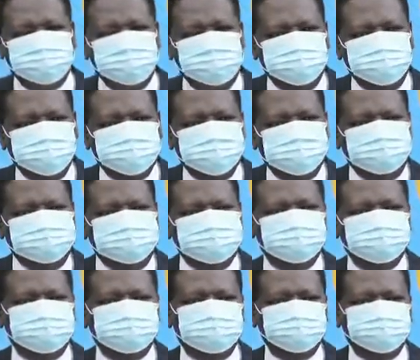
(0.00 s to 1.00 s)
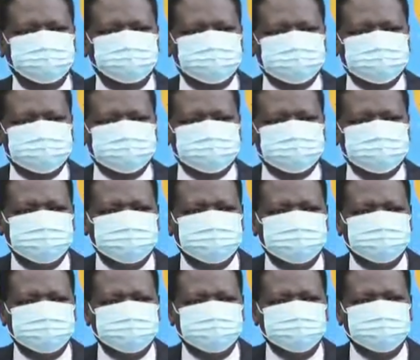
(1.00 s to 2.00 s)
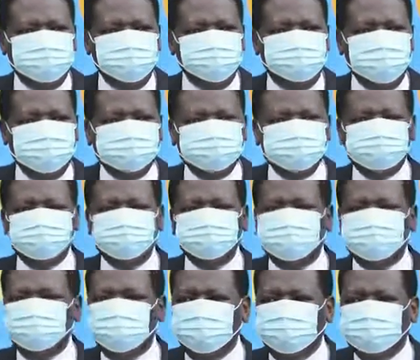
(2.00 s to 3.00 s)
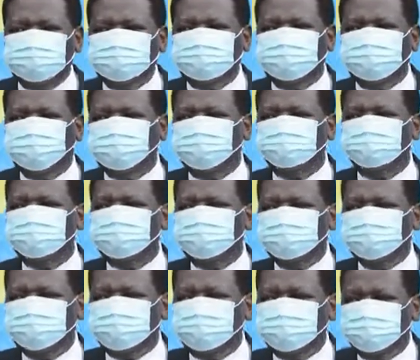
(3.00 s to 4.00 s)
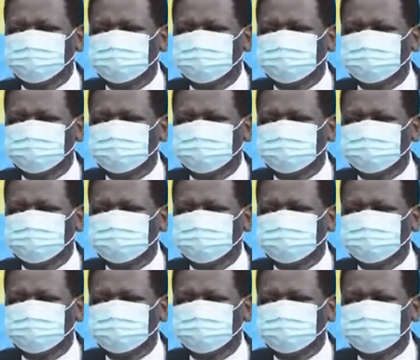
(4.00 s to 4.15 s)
humanitarian support, we want to urge the counties